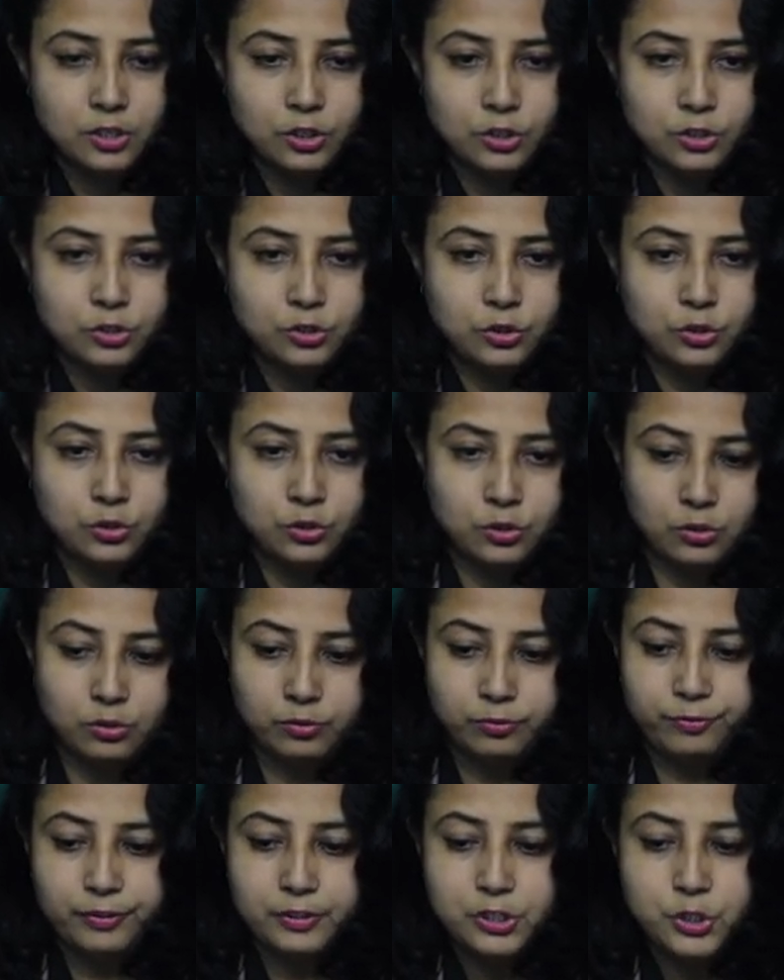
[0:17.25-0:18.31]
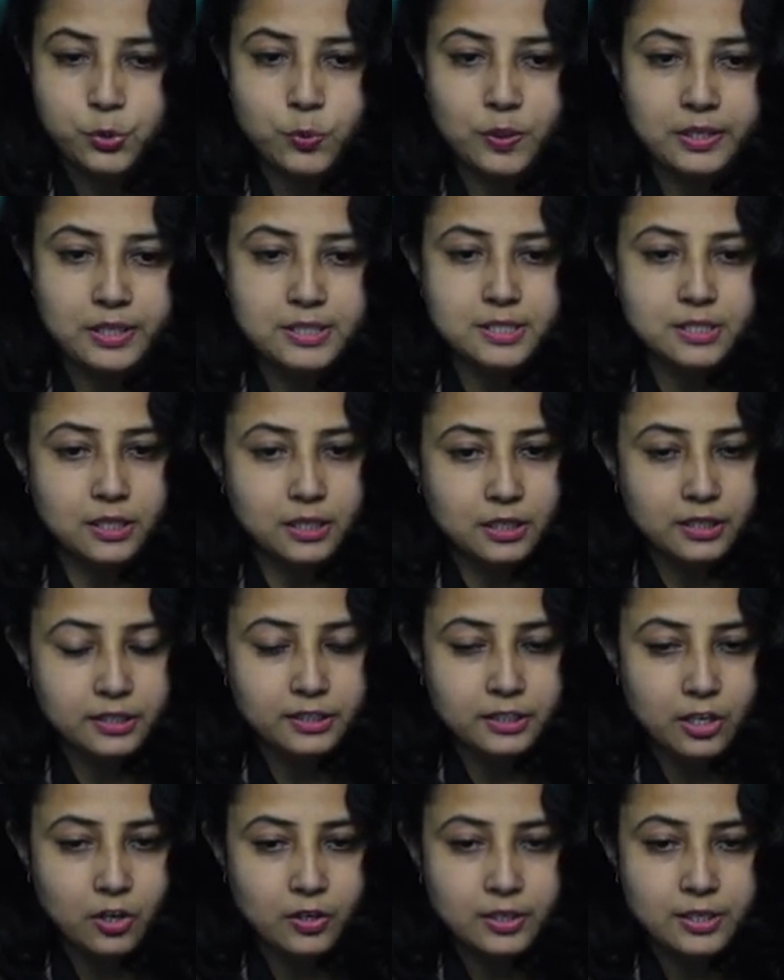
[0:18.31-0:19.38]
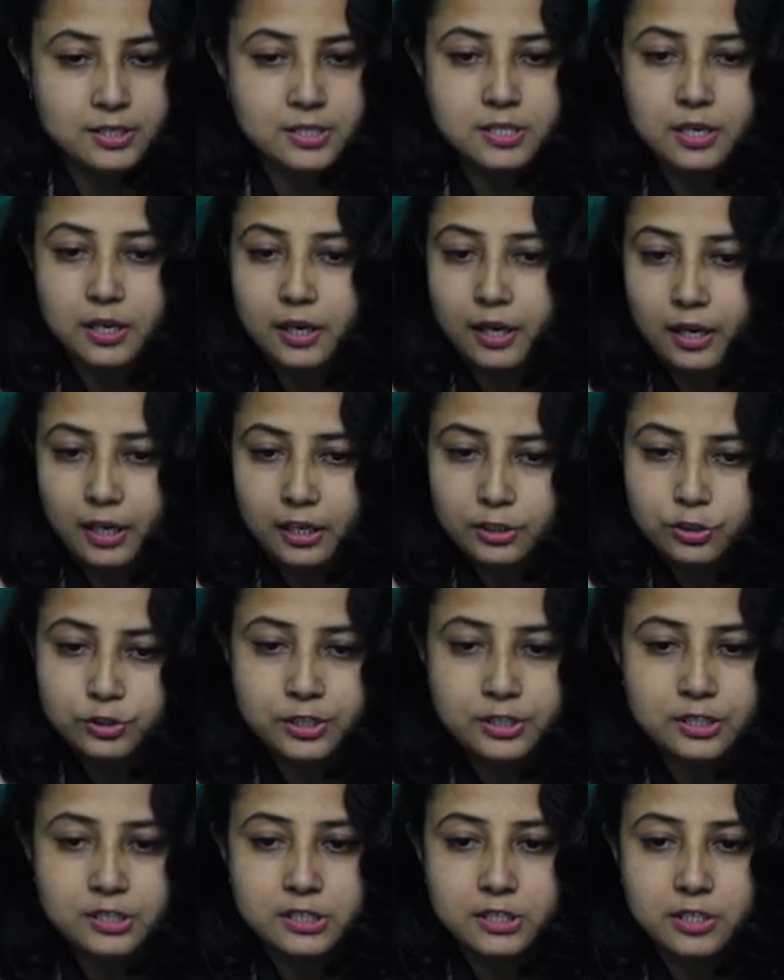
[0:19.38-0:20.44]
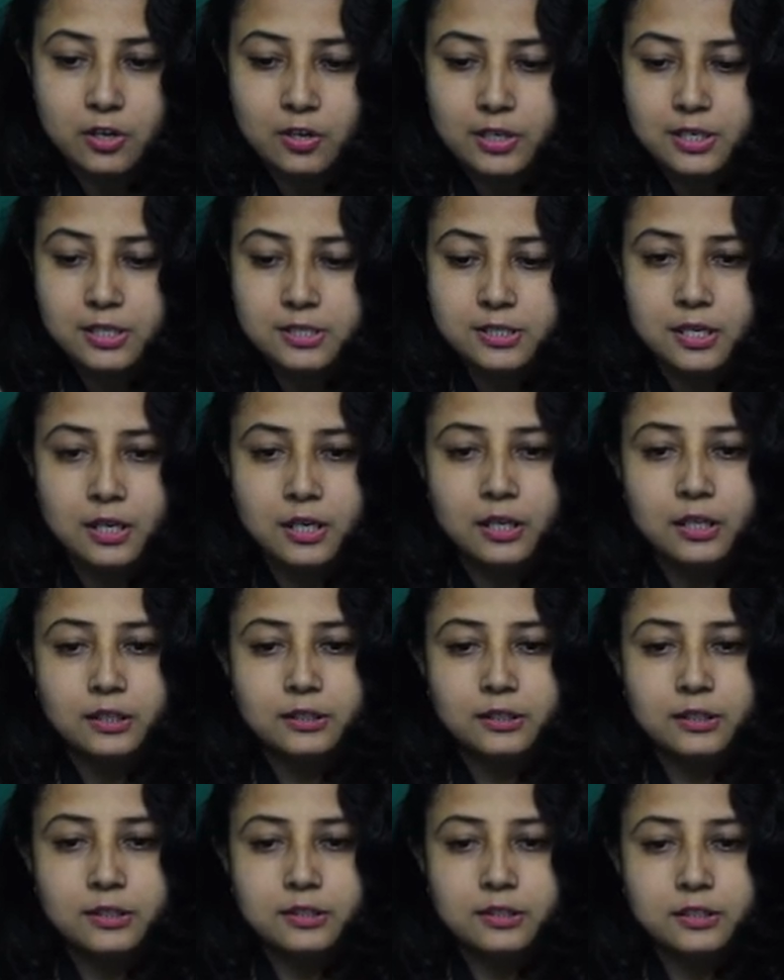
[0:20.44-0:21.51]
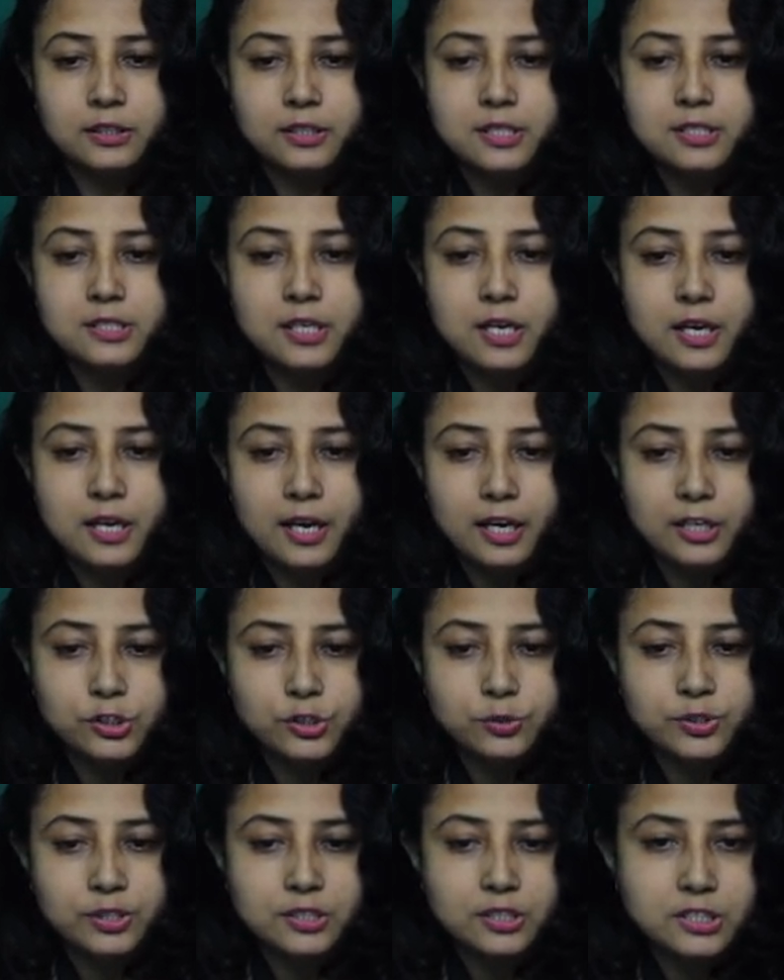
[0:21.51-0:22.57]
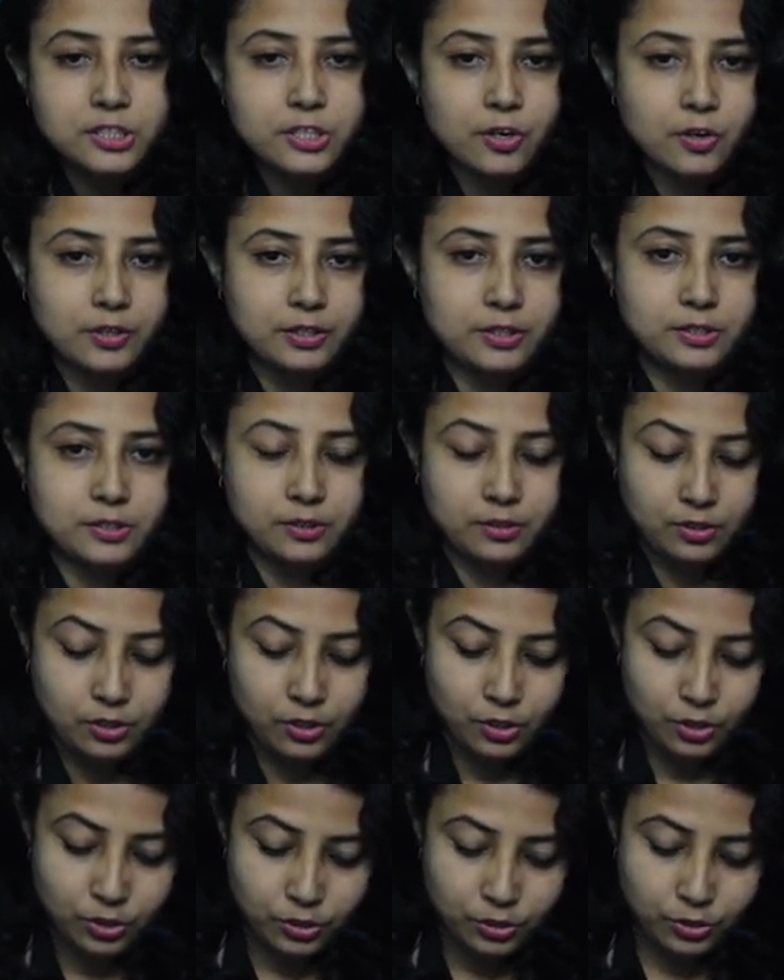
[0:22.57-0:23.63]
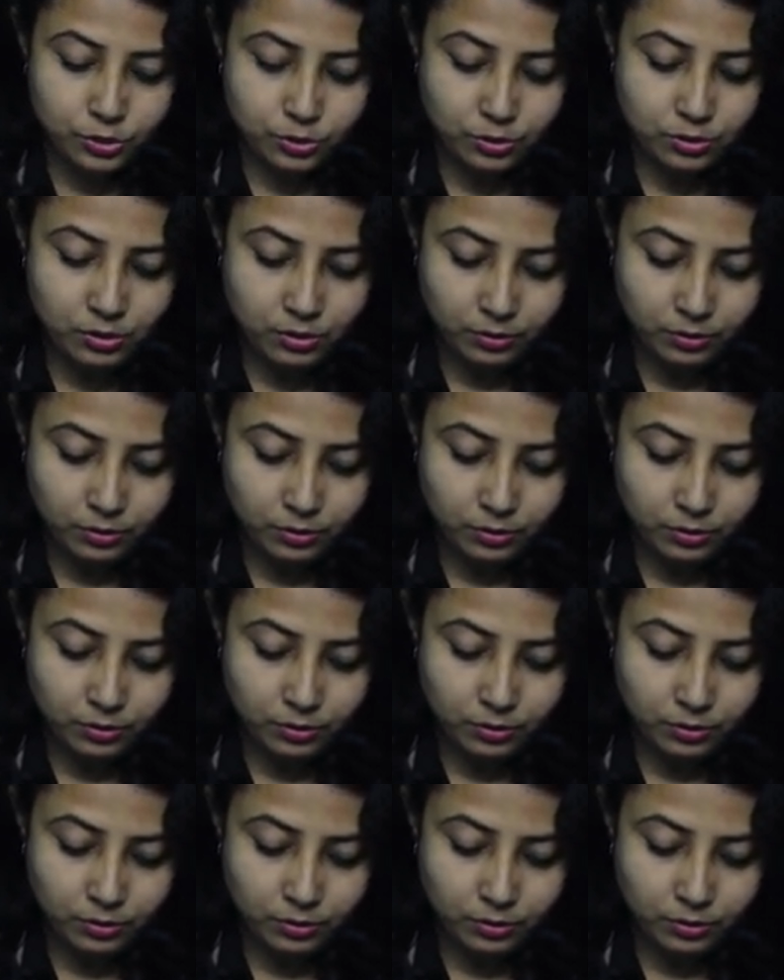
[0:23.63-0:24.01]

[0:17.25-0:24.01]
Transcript: So first one is early theories, endogenous theories, then third is exogenous theories. So